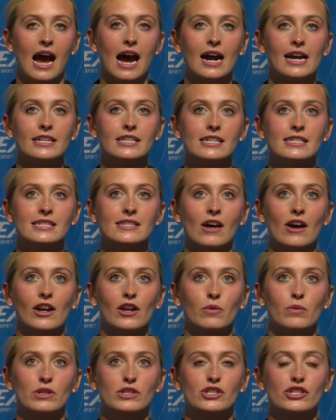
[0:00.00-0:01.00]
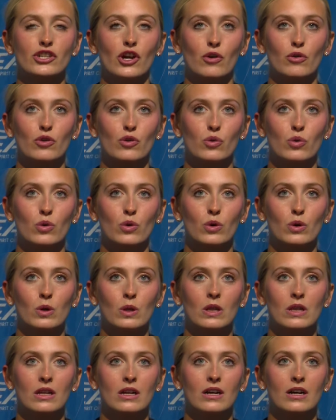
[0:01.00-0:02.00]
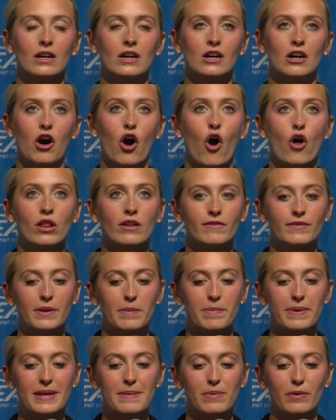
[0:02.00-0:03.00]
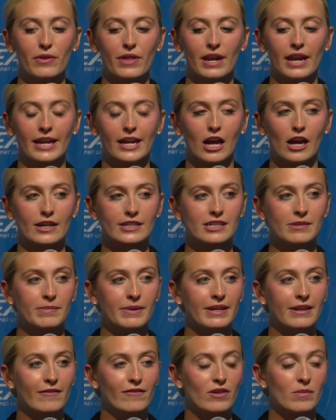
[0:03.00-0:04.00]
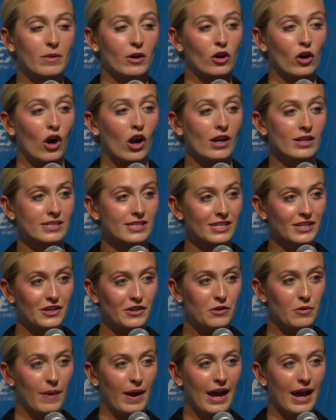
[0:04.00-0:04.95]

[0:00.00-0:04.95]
I just thought it was so cool all of the people that I got to meet from across the U